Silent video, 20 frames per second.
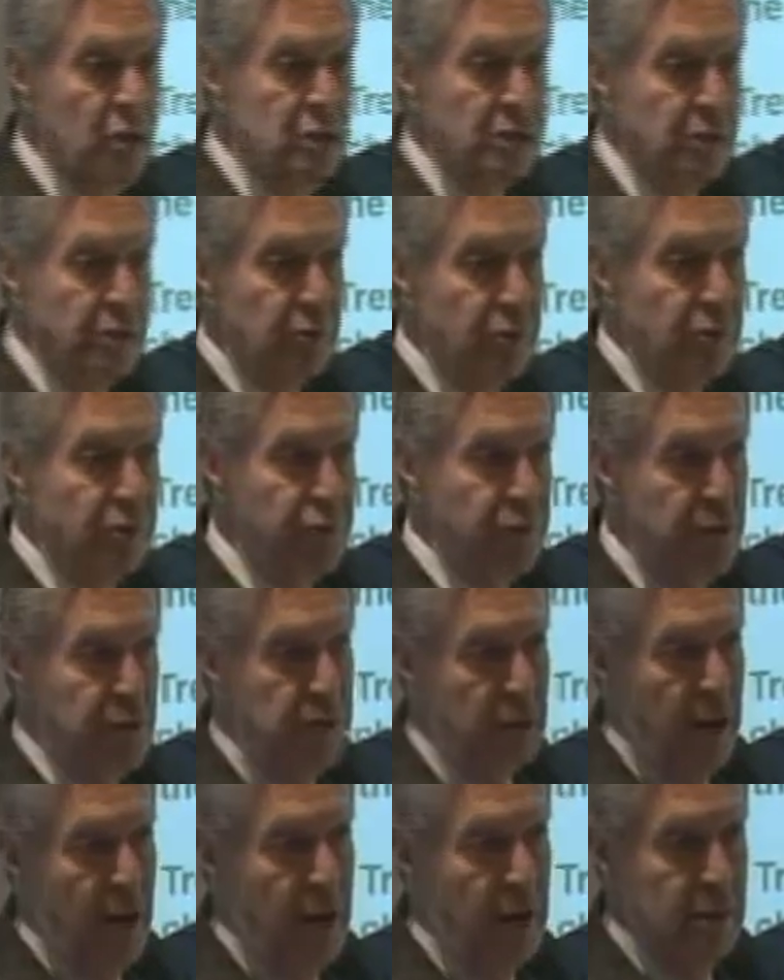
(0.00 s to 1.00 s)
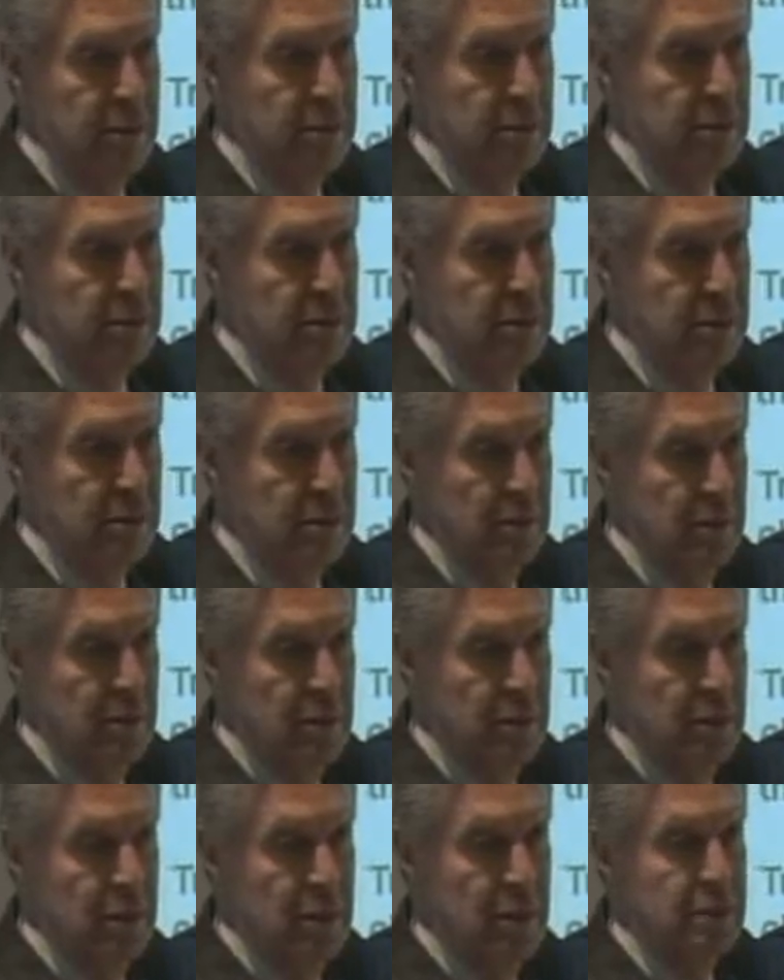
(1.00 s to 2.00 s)
concept of free trade
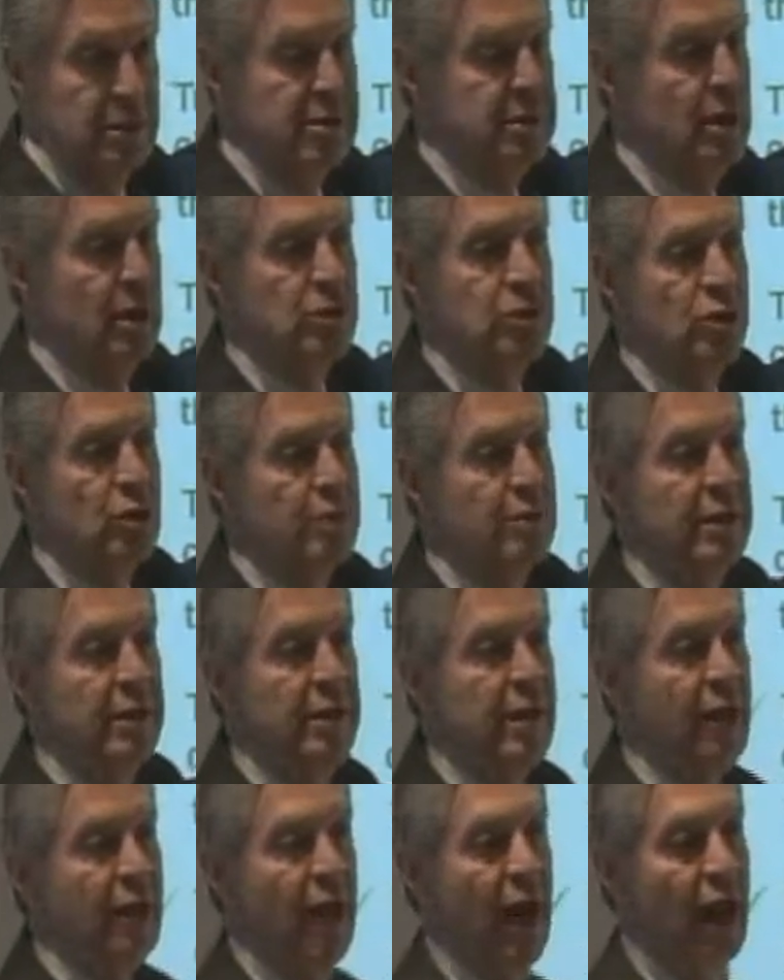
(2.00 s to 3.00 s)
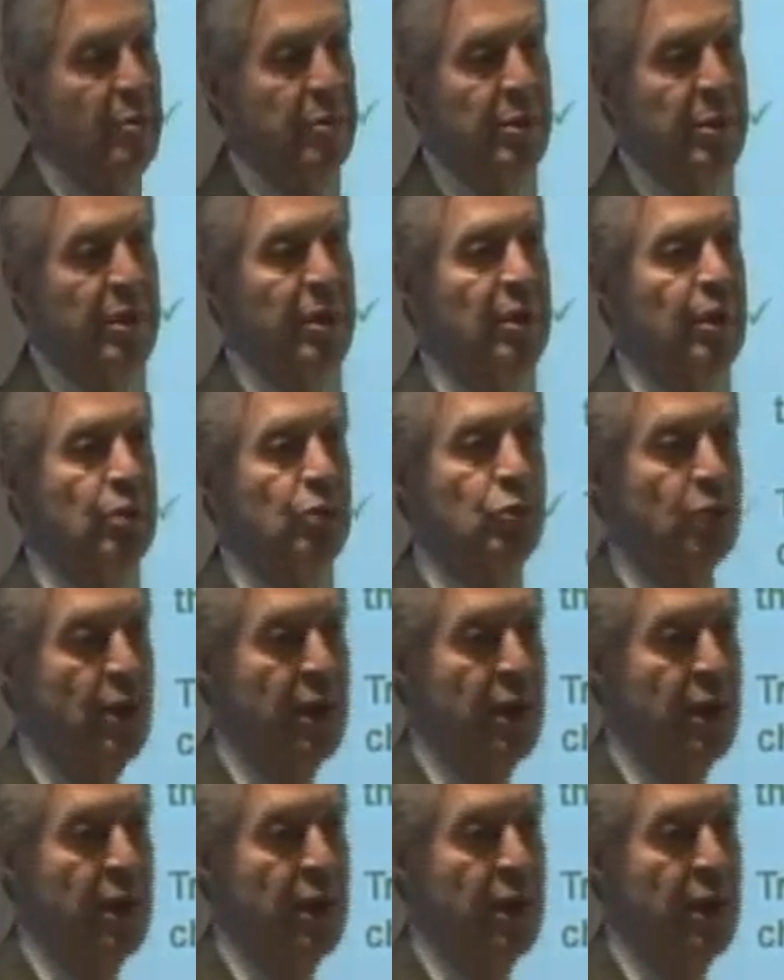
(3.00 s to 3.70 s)
is not something that happened in the